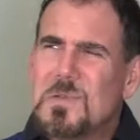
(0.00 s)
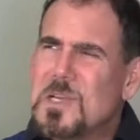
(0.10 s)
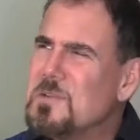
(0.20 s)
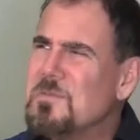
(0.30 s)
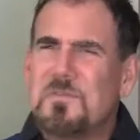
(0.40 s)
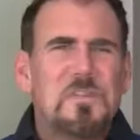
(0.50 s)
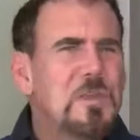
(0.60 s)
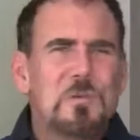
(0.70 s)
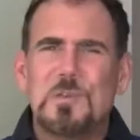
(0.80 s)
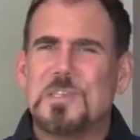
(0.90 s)

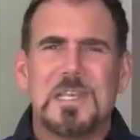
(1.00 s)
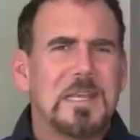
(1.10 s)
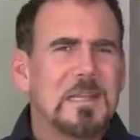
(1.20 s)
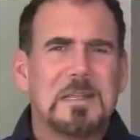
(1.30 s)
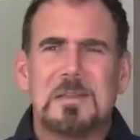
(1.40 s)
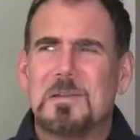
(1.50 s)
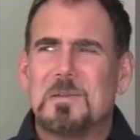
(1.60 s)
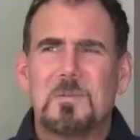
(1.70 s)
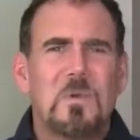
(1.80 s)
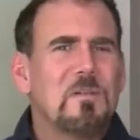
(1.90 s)
confusing
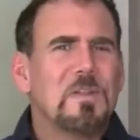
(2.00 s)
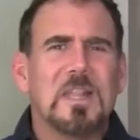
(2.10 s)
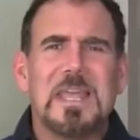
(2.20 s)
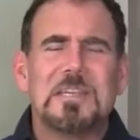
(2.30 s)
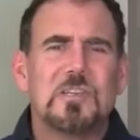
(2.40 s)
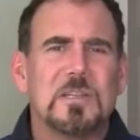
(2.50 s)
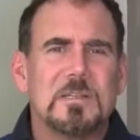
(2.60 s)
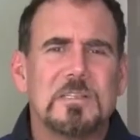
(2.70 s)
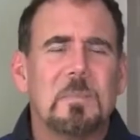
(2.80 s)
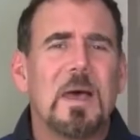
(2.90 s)

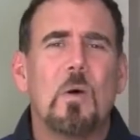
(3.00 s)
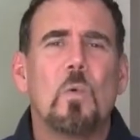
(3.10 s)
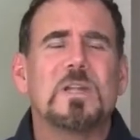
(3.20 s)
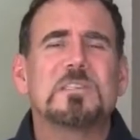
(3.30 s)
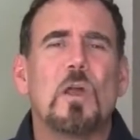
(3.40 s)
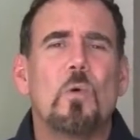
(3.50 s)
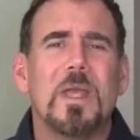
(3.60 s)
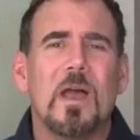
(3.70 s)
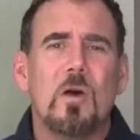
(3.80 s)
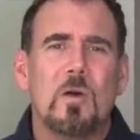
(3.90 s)
revelations about what's
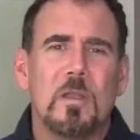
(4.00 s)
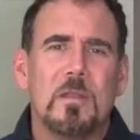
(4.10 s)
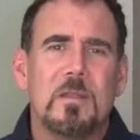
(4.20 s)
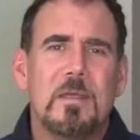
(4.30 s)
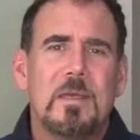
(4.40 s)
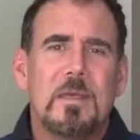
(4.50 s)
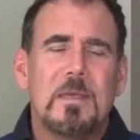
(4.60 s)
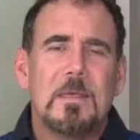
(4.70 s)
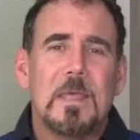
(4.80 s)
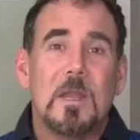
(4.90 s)
going on
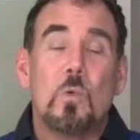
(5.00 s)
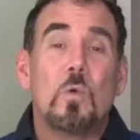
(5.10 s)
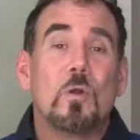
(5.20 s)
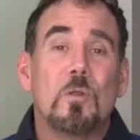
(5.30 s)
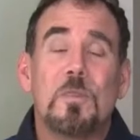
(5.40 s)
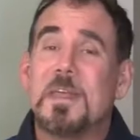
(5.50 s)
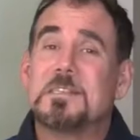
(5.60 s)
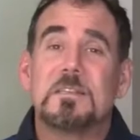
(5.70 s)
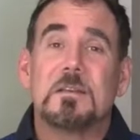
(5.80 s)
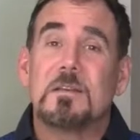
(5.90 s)
in a world
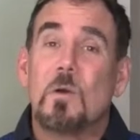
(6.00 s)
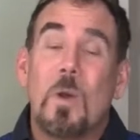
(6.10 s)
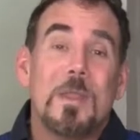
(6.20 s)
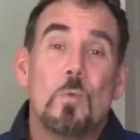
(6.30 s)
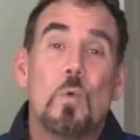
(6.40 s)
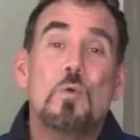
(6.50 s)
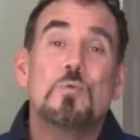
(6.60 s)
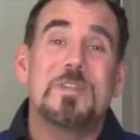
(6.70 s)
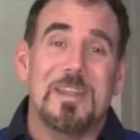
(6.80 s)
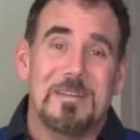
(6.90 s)
that's quite
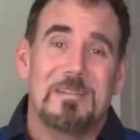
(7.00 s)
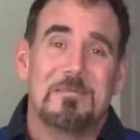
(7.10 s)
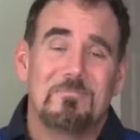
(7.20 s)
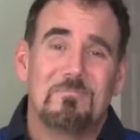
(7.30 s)
wounded.